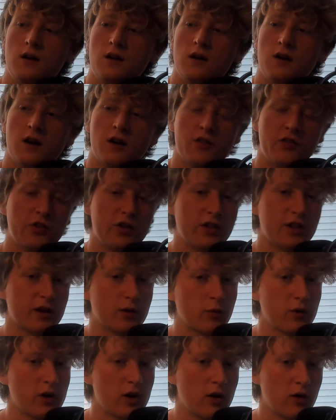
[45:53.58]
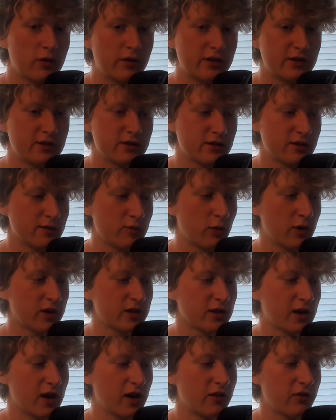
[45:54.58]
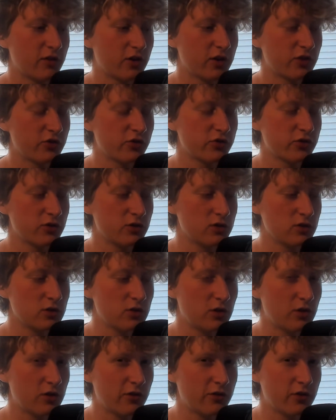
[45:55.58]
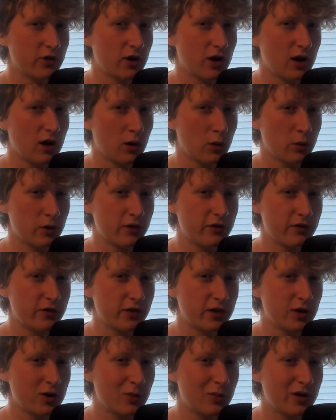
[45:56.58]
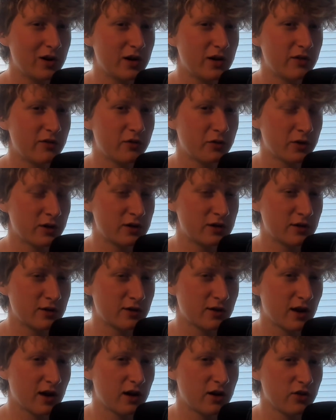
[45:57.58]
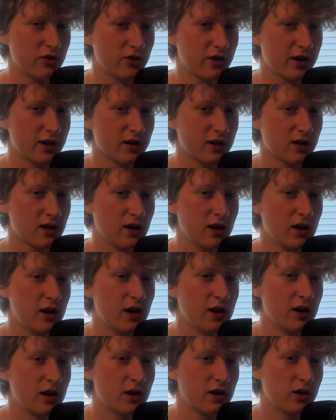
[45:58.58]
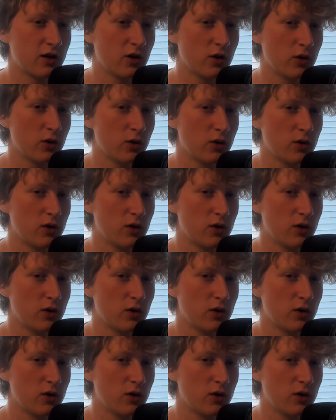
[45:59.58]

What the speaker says: I feel like we always just want to have control over how we feel, but if we just kind of let go